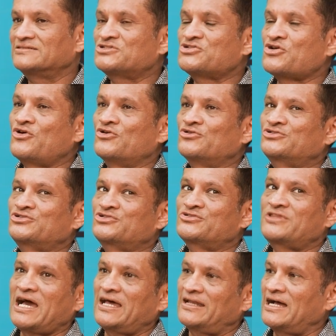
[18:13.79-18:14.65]
So to
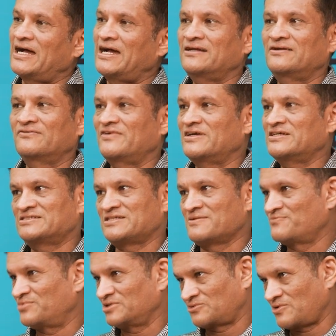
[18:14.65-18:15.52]
that, I had a very
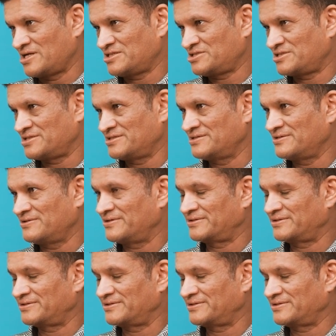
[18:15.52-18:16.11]
simple question.